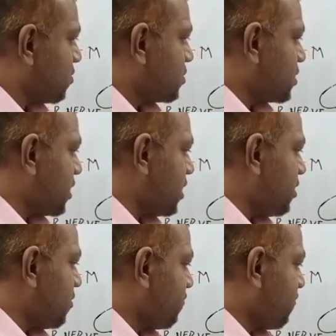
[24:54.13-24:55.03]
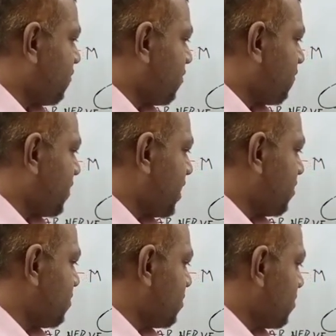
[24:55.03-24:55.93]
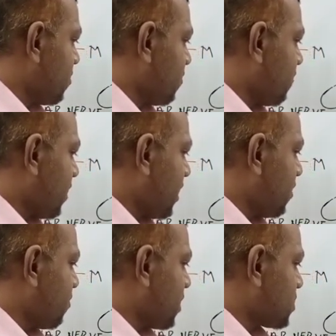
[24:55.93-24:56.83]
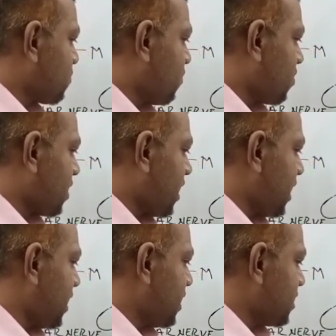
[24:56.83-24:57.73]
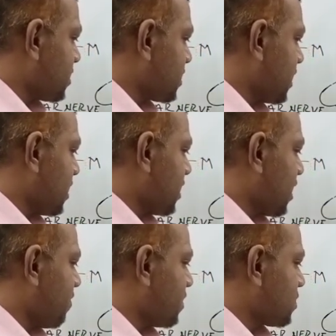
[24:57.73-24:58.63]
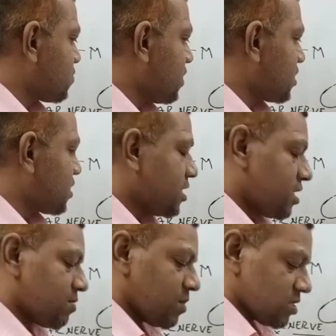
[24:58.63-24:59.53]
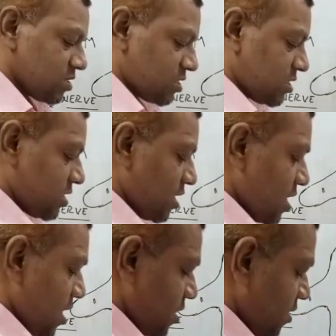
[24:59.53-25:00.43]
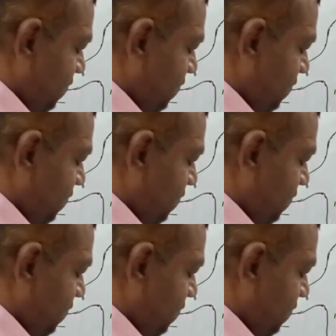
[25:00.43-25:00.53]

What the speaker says: 3, 4, 5, 5 plus 4, 9, 10, 11, 12, 13 muscles. Then